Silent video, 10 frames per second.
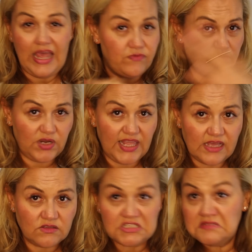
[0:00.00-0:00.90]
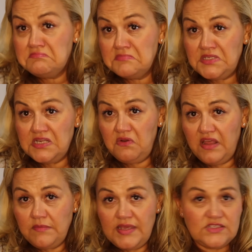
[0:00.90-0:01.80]
Everybody else, you don't
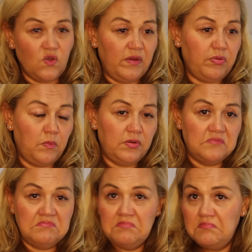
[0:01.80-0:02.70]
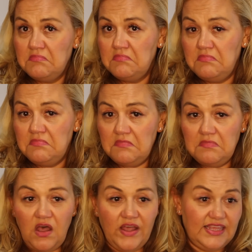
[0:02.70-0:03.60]
like me, it's not my problem.
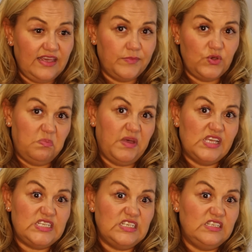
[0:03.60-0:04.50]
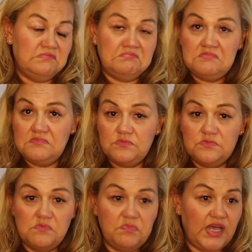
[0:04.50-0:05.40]
I think I'm a good person,
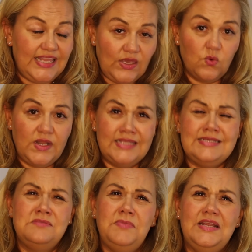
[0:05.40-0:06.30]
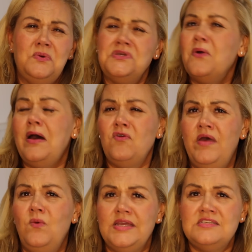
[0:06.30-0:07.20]
but equally, it doesn't mean I would go out of
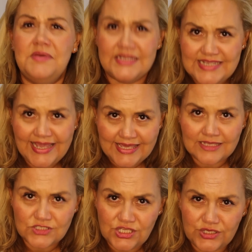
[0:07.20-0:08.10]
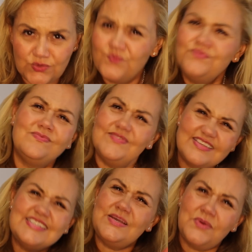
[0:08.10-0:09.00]
my way to be a dick to you.
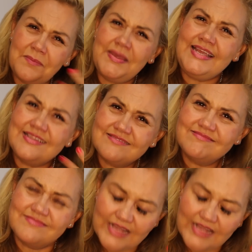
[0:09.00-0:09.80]
Do you see what I mean?